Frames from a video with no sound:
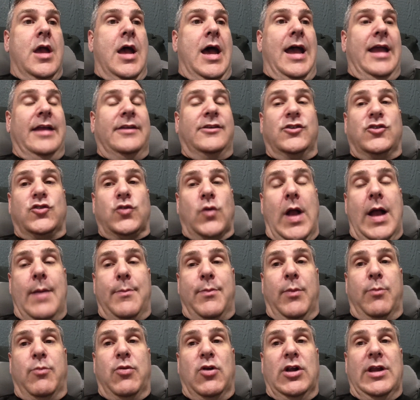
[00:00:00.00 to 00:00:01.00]
I had to
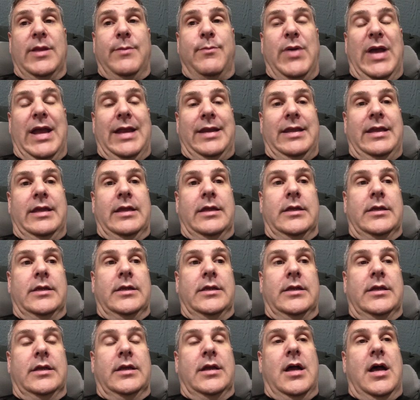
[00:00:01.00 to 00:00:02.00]
drop a pretty penny
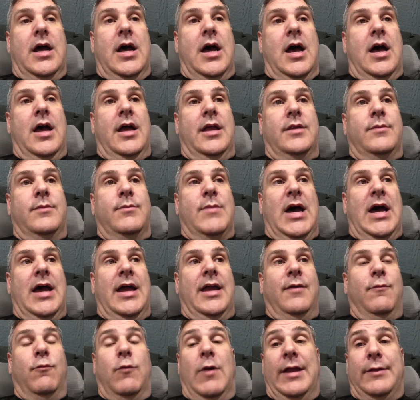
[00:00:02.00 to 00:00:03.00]
on
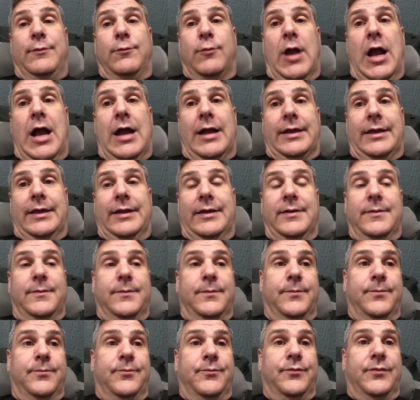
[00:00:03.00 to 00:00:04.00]
my Red Rocket.
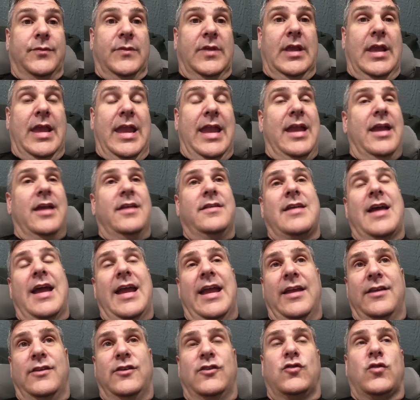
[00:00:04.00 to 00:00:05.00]
And I
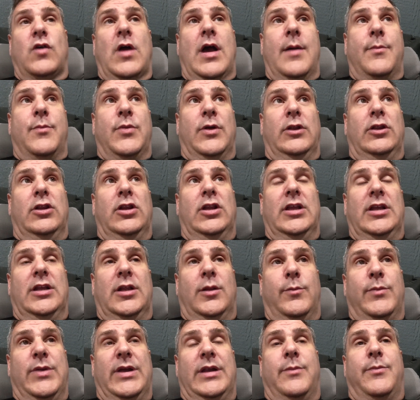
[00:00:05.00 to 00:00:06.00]
had to drop a
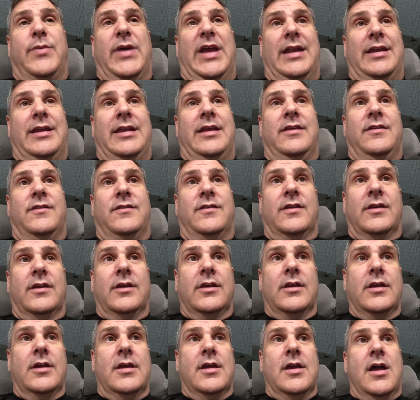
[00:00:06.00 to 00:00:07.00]
little bit of pennies
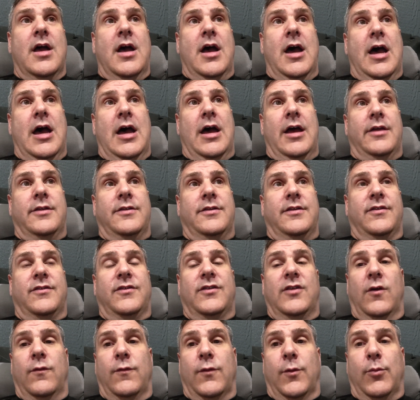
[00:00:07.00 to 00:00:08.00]
on the
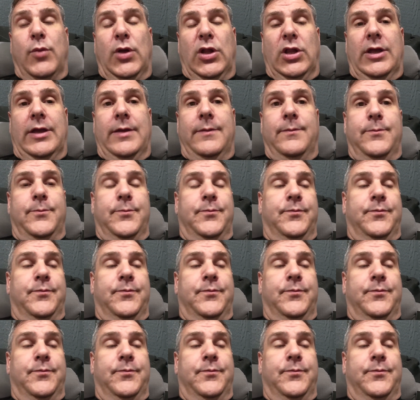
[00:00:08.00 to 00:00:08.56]
Silver Bullet.